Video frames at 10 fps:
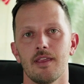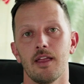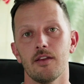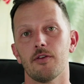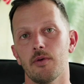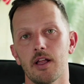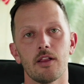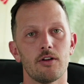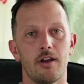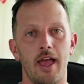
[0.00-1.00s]
And if a
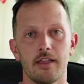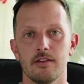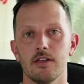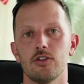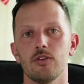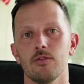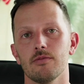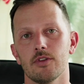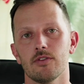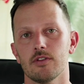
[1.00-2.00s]
regulator has an issue,
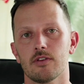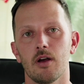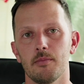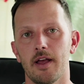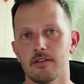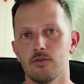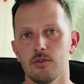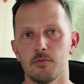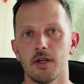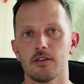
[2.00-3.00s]
they'll just come ask to inspect